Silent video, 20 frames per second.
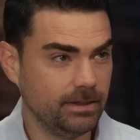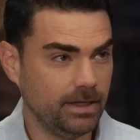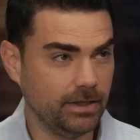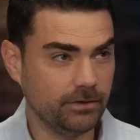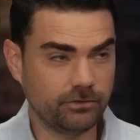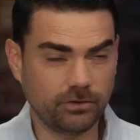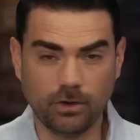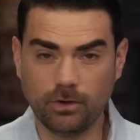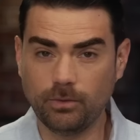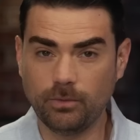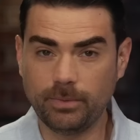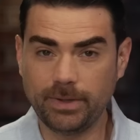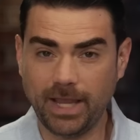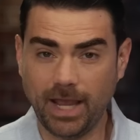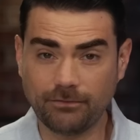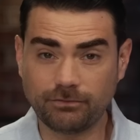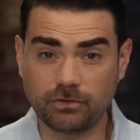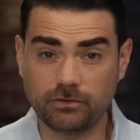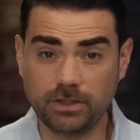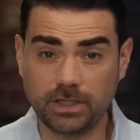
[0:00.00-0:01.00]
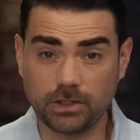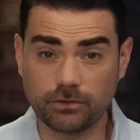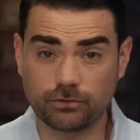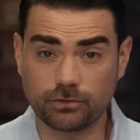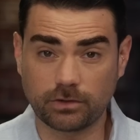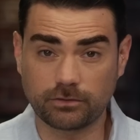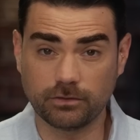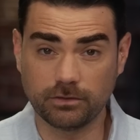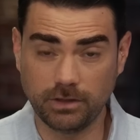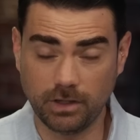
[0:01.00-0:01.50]
And so we have to
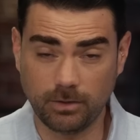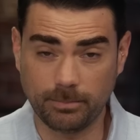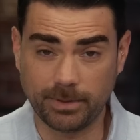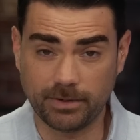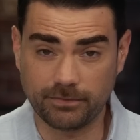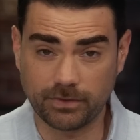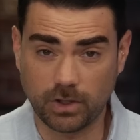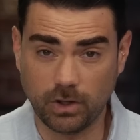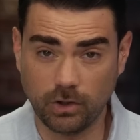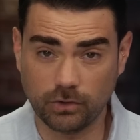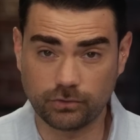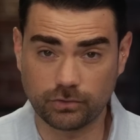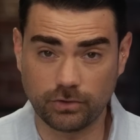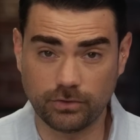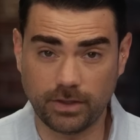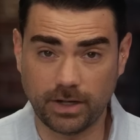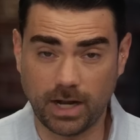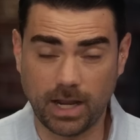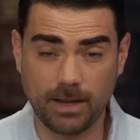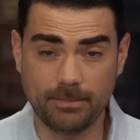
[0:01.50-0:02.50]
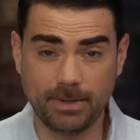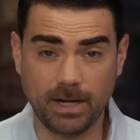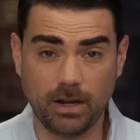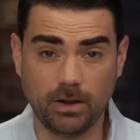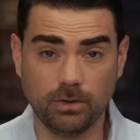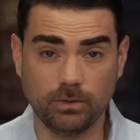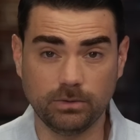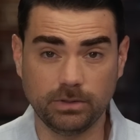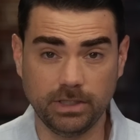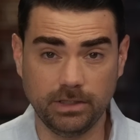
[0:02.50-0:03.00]
deconstruct a little bit of the culture that I am
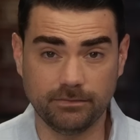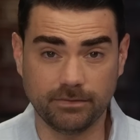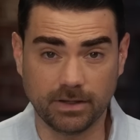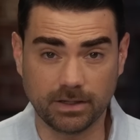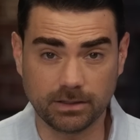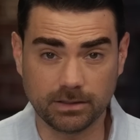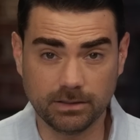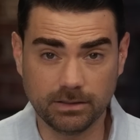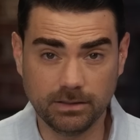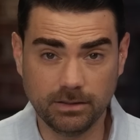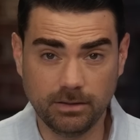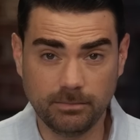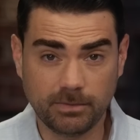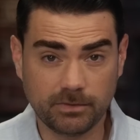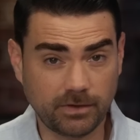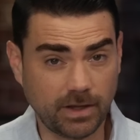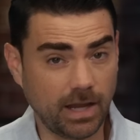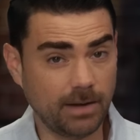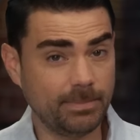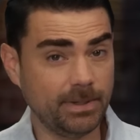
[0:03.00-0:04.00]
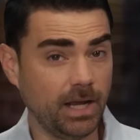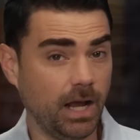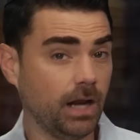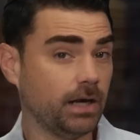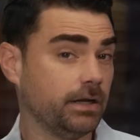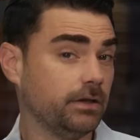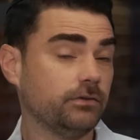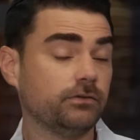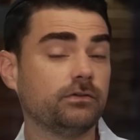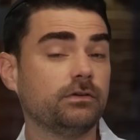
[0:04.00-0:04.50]
now leaving. Because I gotta be
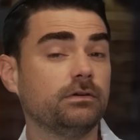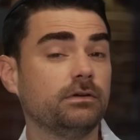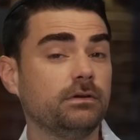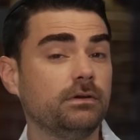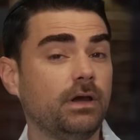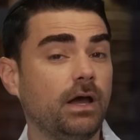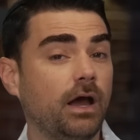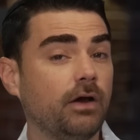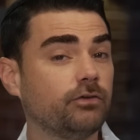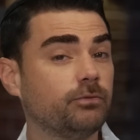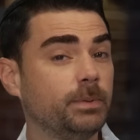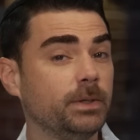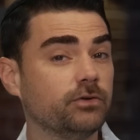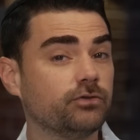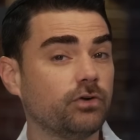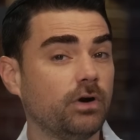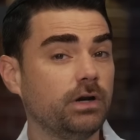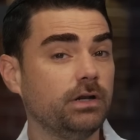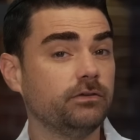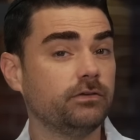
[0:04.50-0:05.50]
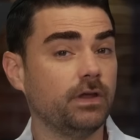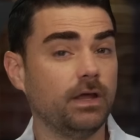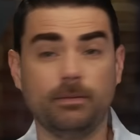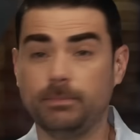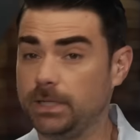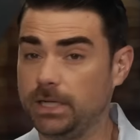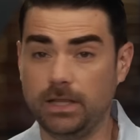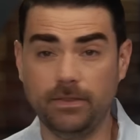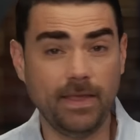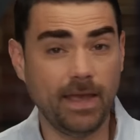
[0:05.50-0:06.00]
honest, I was being drawn into, I
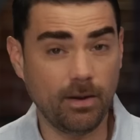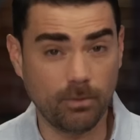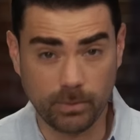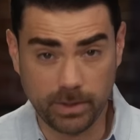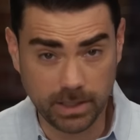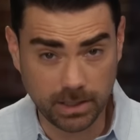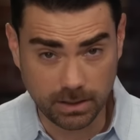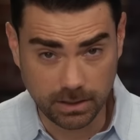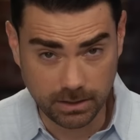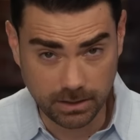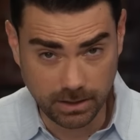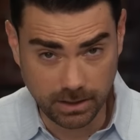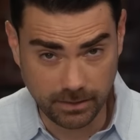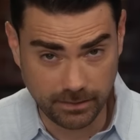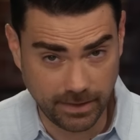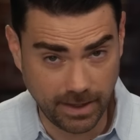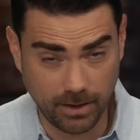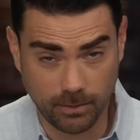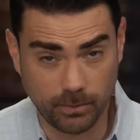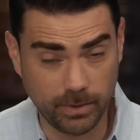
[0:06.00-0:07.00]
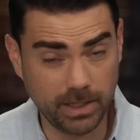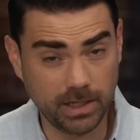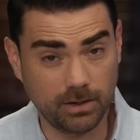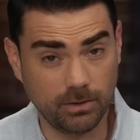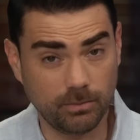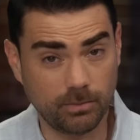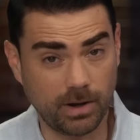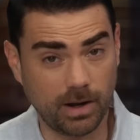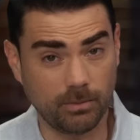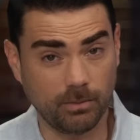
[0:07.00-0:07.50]
mean, in that week, in that week
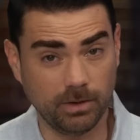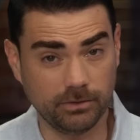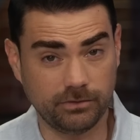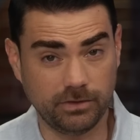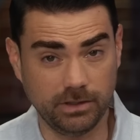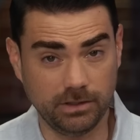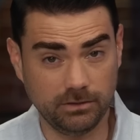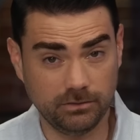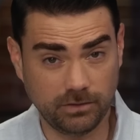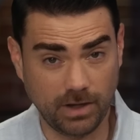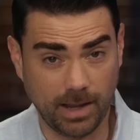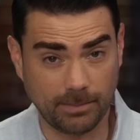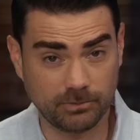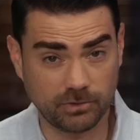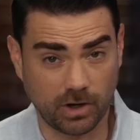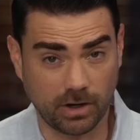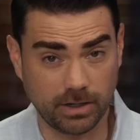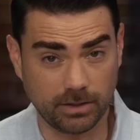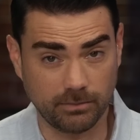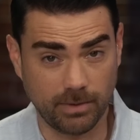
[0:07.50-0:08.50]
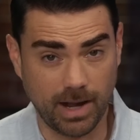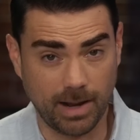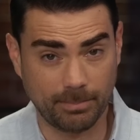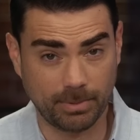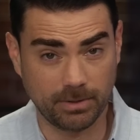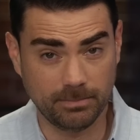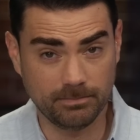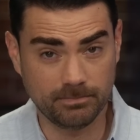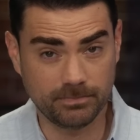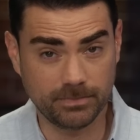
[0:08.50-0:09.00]
where I was the top charting
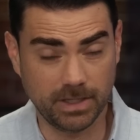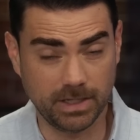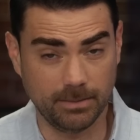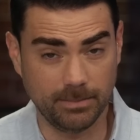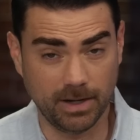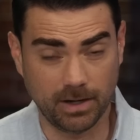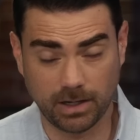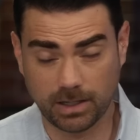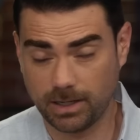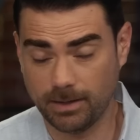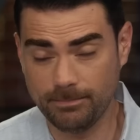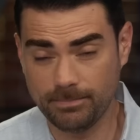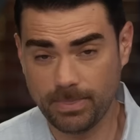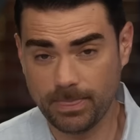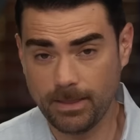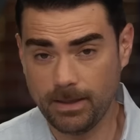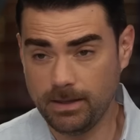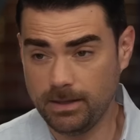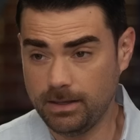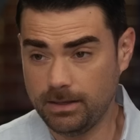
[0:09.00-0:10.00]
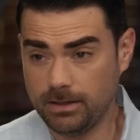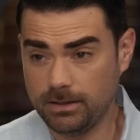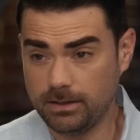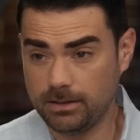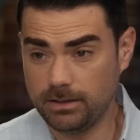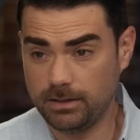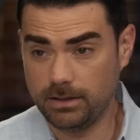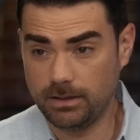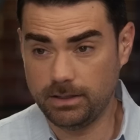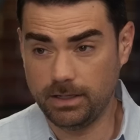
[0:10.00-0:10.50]
rapper in America,
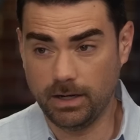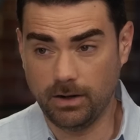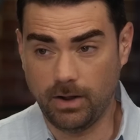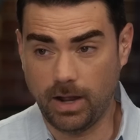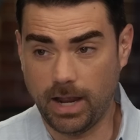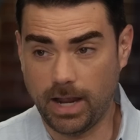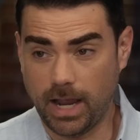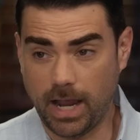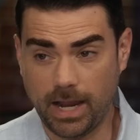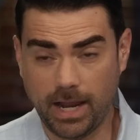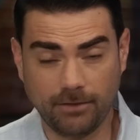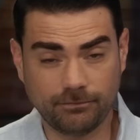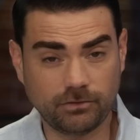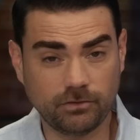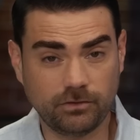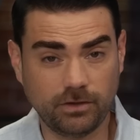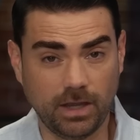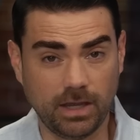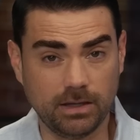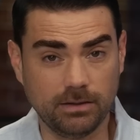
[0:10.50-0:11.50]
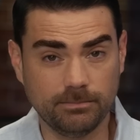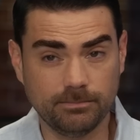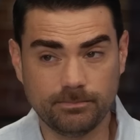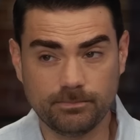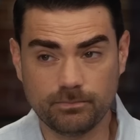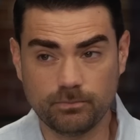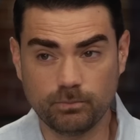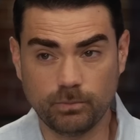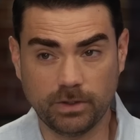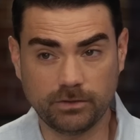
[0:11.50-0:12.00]
you know, I, I have to say,
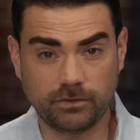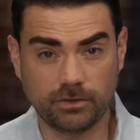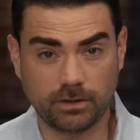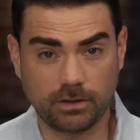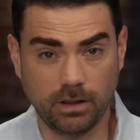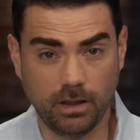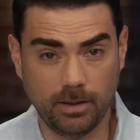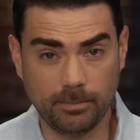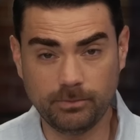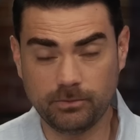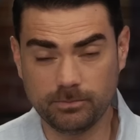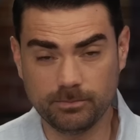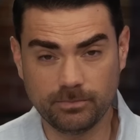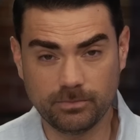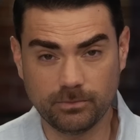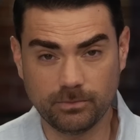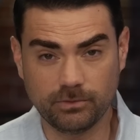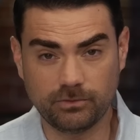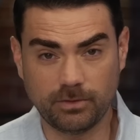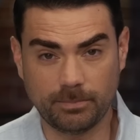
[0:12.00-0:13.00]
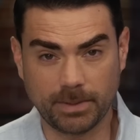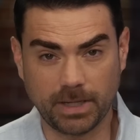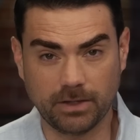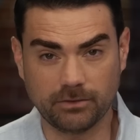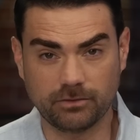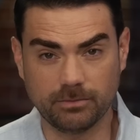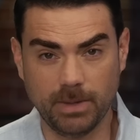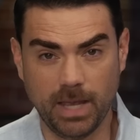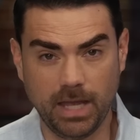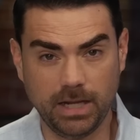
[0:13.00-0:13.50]
Went to the clubs, sipping
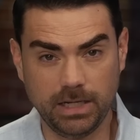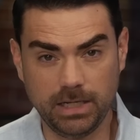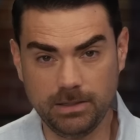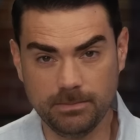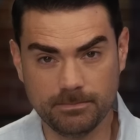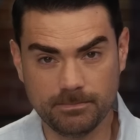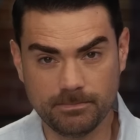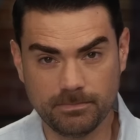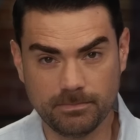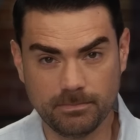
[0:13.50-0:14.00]
on some Henny,